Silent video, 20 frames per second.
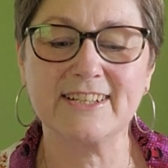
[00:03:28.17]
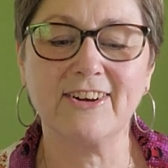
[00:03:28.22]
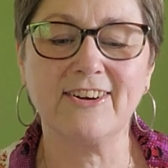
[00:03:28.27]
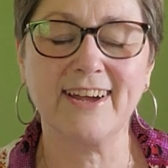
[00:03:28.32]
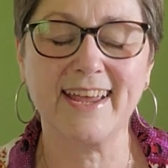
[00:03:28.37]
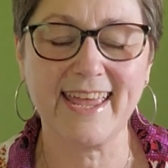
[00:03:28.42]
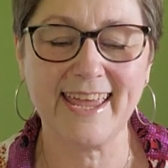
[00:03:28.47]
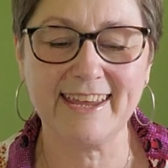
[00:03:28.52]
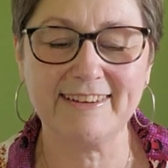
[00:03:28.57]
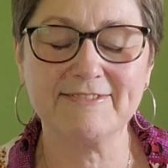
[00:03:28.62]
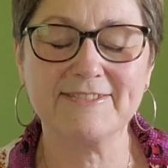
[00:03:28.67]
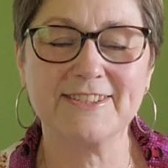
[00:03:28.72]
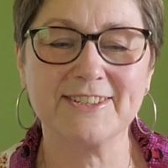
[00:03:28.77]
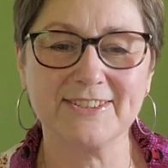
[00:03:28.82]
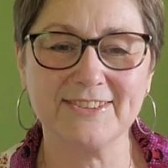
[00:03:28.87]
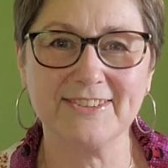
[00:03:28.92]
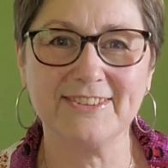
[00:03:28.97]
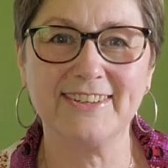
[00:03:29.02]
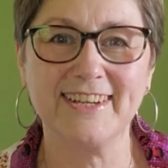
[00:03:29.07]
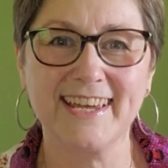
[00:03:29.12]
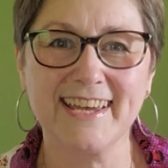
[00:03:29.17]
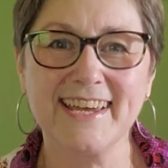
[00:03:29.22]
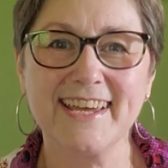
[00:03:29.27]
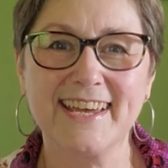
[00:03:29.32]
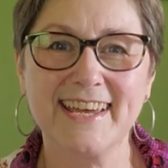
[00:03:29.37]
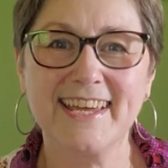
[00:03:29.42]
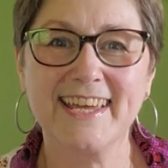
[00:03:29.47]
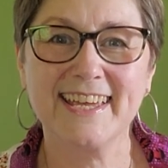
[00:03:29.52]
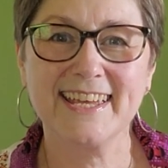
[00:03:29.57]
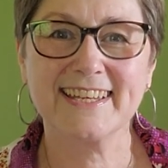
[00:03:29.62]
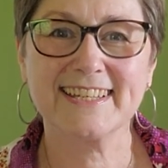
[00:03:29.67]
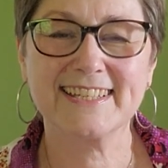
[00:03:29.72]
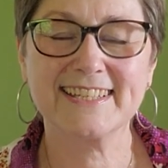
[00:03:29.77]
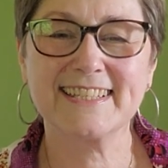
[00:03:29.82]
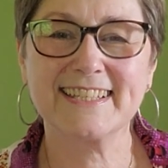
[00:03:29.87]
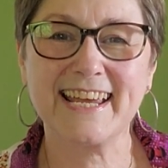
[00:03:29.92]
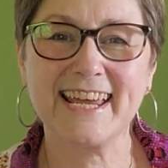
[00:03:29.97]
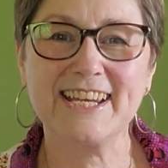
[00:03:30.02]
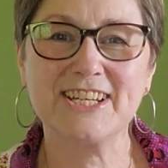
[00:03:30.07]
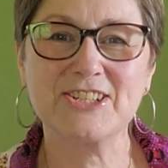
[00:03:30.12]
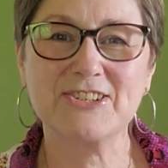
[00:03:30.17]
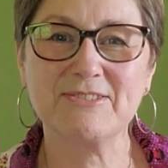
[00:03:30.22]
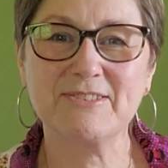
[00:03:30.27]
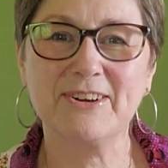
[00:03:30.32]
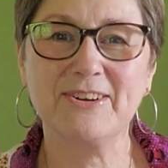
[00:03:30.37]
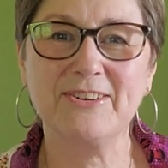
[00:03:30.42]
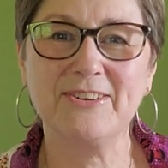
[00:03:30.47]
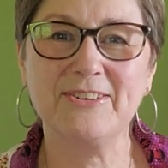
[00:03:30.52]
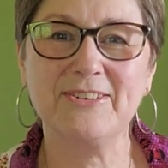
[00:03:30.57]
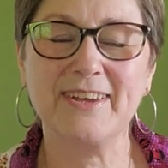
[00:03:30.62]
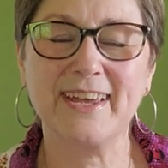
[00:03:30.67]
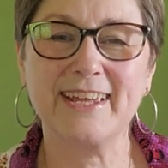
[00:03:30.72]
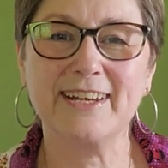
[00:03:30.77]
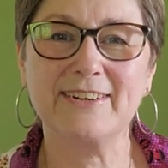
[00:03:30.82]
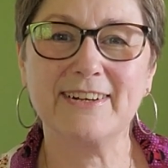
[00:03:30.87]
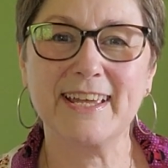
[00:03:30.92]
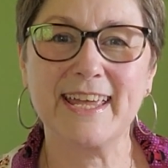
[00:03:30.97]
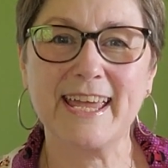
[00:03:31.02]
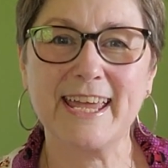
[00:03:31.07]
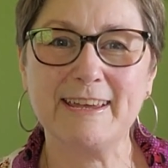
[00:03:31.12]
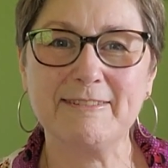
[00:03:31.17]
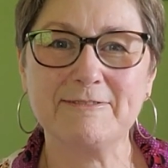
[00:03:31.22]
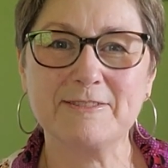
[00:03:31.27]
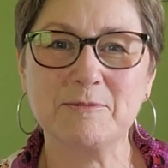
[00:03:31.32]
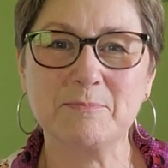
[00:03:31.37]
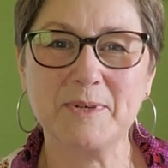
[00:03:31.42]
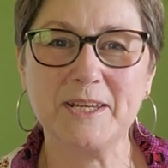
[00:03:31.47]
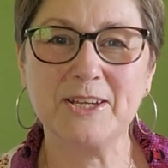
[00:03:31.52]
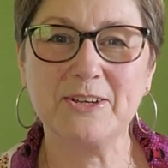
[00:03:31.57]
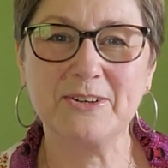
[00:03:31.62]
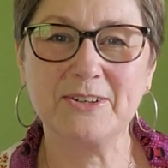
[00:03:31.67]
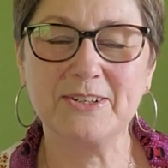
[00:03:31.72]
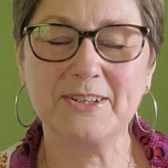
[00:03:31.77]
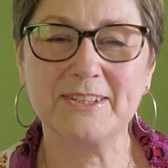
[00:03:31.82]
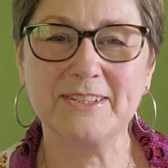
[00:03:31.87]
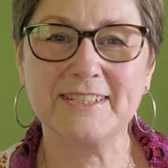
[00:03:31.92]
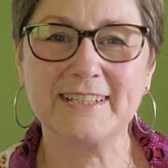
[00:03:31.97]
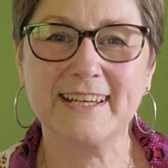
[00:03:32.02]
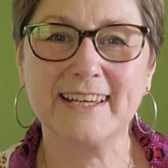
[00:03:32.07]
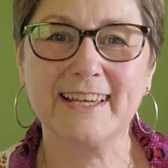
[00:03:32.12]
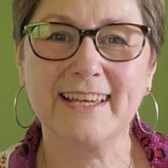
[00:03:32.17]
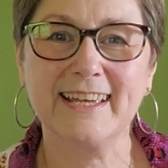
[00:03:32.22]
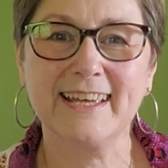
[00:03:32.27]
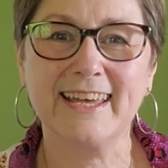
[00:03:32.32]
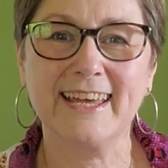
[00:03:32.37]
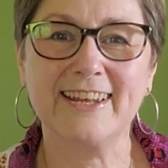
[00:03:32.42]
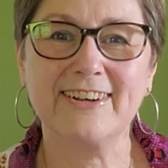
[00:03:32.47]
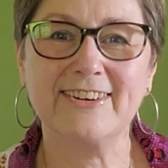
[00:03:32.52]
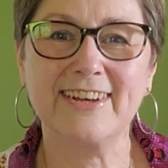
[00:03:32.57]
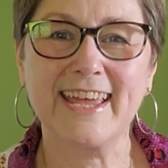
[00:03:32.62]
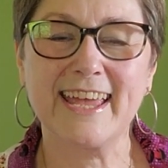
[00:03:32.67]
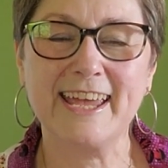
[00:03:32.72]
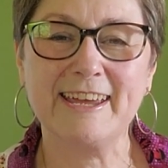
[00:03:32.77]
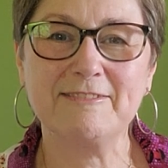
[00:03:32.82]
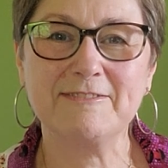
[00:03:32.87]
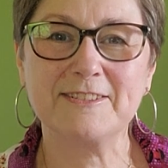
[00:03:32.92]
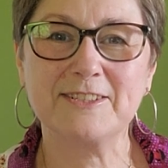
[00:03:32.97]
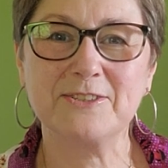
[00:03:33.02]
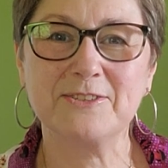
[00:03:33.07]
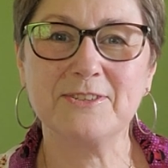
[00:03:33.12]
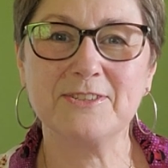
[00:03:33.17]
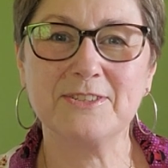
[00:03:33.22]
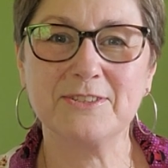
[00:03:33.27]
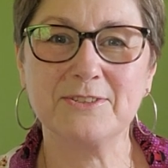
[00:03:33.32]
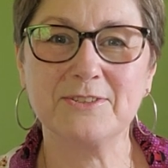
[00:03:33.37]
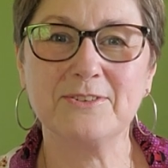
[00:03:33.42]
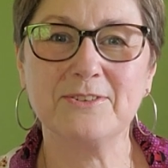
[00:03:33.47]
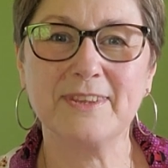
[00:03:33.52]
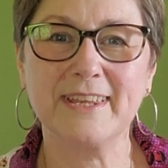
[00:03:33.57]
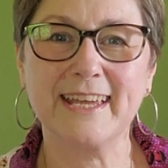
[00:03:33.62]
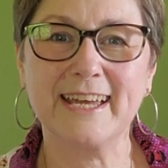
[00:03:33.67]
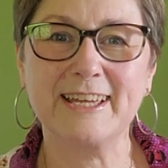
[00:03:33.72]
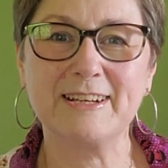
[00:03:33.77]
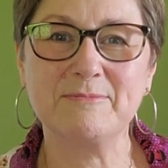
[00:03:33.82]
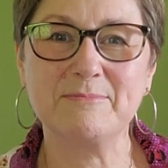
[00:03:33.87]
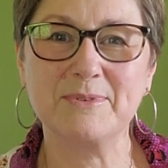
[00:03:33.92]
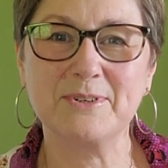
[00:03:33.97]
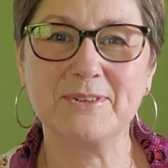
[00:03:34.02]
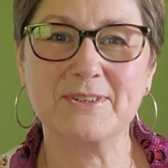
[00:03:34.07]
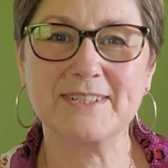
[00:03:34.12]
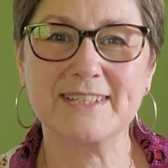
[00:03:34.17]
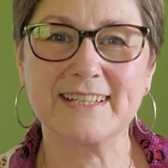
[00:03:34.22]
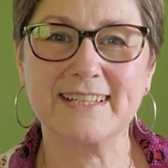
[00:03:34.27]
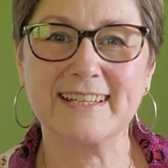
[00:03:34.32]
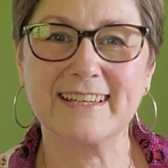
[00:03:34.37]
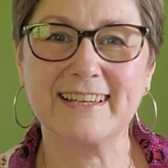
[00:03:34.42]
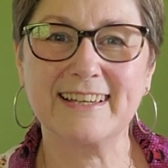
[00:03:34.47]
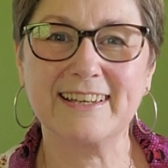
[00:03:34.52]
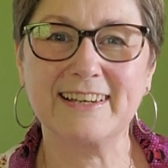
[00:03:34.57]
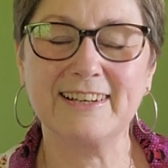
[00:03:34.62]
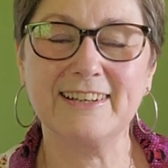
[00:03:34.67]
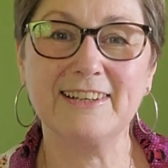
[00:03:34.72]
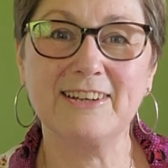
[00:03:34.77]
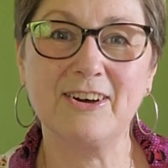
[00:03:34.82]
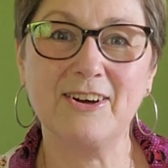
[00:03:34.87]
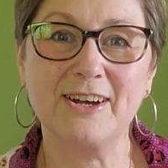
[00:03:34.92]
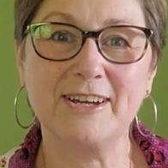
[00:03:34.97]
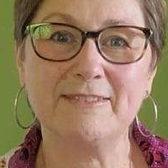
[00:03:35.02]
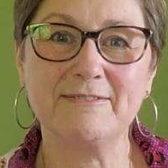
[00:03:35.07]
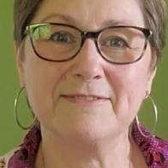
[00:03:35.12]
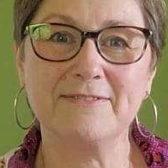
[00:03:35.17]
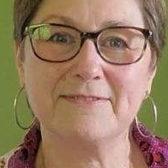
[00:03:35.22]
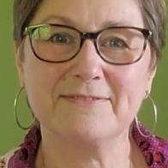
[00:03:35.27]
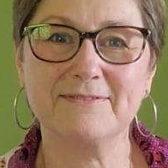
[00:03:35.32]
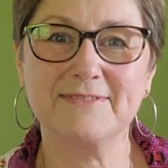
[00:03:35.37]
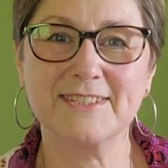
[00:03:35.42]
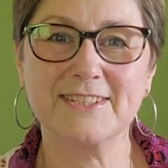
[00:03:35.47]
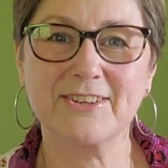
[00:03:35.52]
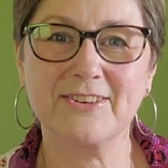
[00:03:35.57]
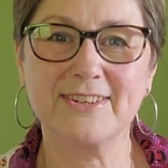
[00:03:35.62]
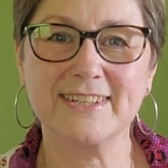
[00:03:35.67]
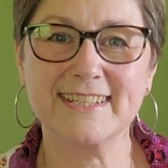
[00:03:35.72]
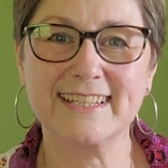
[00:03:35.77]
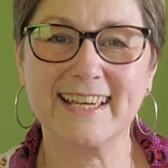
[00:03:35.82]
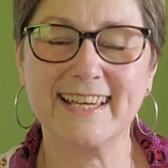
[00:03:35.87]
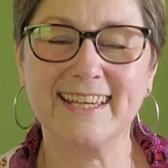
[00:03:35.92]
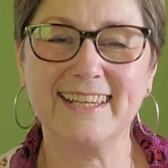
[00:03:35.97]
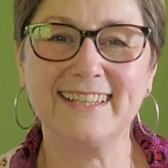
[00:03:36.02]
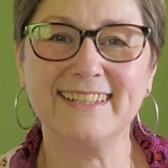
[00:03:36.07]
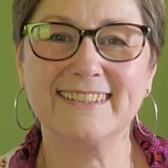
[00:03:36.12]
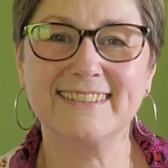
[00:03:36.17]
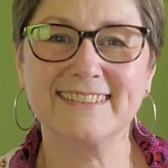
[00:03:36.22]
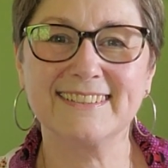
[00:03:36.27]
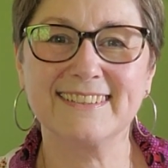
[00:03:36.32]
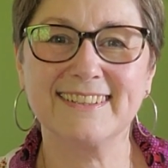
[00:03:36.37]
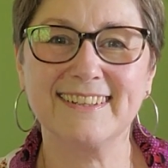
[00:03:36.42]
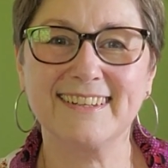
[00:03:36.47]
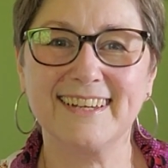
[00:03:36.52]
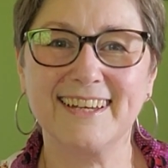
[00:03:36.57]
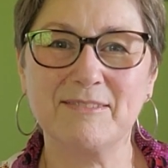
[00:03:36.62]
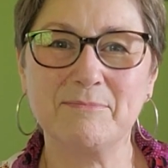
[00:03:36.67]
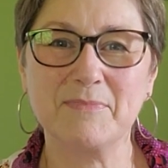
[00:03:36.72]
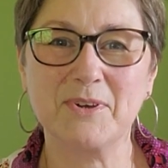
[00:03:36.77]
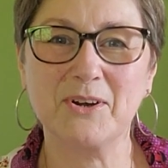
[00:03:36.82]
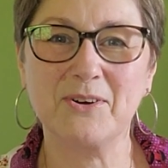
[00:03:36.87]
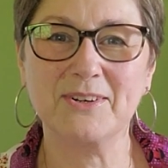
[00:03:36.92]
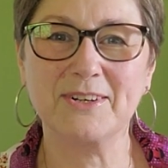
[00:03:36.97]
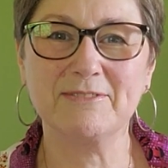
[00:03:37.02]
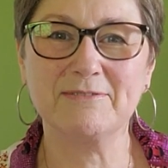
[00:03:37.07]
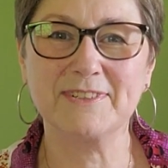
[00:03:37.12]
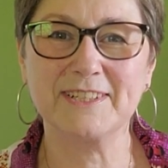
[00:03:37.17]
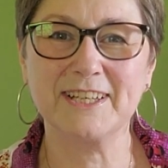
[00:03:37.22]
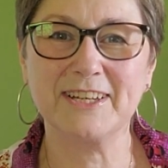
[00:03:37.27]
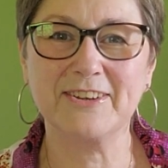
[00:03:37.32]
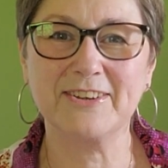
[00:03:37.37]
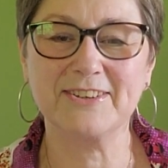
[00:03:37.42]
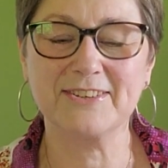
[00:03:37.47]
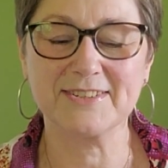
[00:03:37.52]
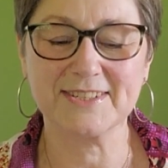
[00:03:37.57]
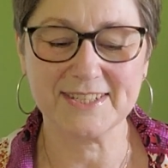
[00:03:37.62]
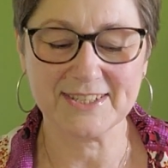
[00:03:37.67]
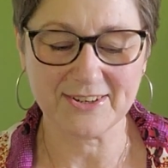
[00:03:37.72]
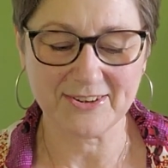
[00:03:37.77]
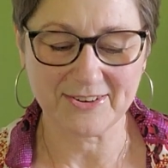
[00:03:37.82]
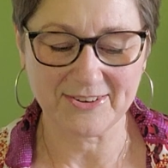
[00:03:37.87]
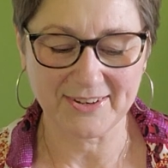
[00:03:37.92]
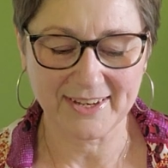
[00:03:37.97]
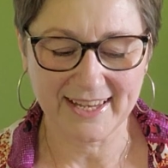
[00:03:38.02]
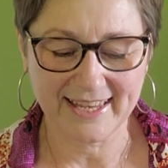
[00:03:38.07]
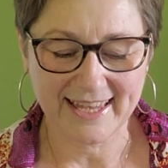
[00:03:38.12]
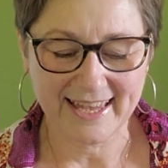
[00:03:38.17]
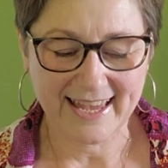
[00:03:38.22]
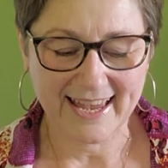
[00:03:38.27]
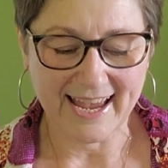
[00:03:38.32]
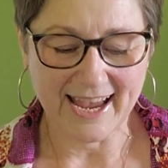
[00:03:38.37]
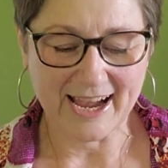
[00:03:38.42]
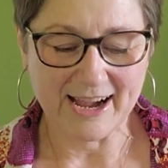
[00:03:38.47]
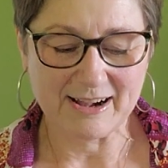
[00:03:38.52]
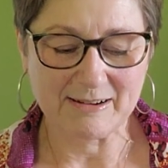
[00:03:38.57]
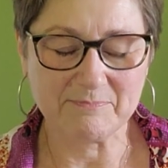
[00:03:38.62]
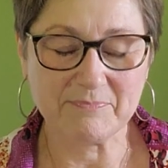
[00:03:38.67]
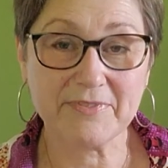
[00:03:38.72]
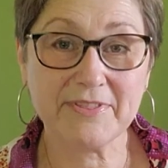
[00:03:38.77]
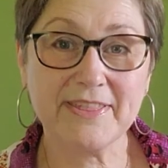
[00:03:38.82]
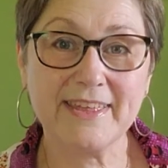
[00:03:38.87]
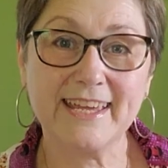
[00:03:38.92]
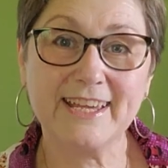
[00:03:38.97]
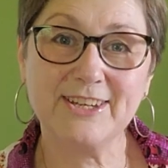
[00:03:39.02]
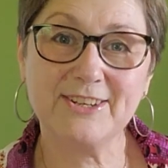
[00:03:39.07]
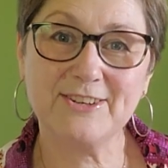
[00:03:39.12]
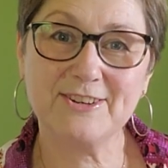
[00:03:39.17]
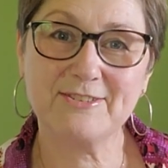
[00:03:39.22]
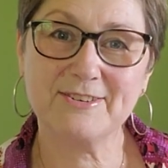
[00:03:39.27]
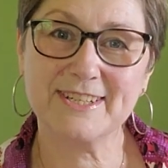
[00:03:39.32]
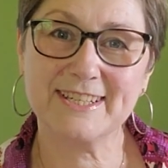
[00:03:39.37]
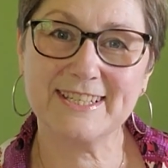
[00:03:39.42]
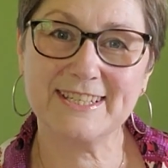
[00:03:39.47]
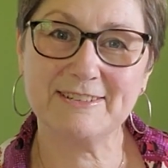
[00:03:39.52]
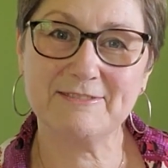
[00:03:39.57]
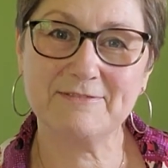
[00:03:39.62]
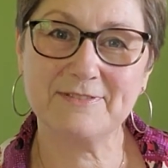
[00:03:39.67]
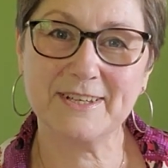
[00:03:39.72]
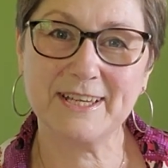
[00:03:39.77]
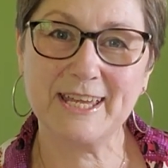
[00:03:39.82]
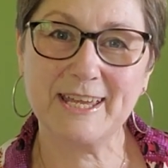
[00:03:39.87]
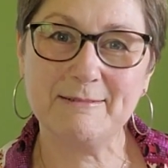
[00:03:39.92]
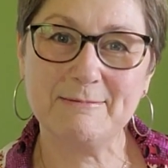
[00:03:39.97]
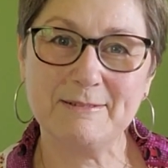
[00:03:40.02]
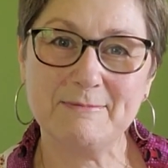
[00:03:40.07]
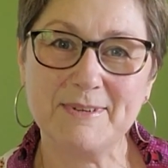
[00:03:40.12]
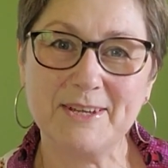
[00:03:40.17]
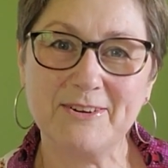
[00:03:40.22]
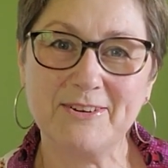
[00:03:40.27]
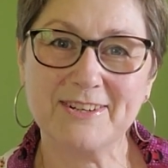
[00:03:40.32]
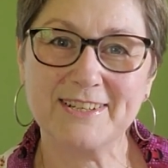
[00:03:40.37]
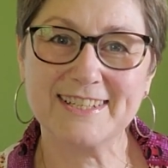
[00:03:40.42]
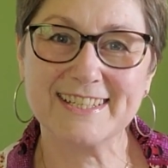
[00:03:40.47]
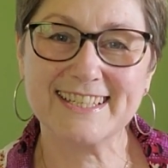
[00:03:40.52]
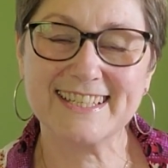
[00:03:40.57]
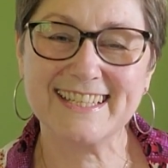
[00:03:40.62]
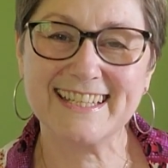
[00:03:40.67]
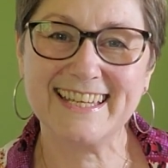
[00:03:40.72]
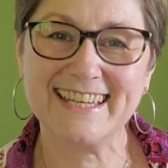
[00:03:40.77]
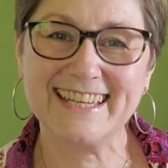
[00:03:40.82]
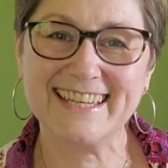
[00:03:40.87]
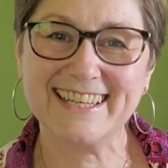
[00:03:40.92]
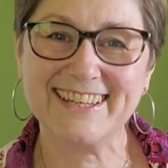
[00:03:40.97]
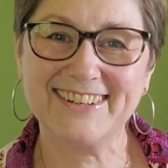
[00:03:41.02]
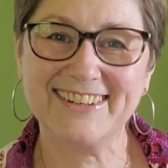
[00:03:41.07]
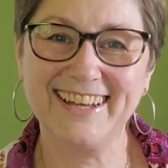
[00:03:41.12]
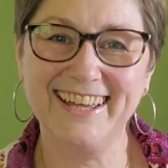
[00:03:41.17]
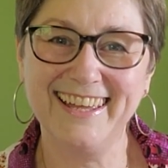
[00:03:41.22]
I have to stay true, and I have to be good, and I have to do the unboxing live, so to say, on a video. So thank you, Kristen, for keeping me honest there.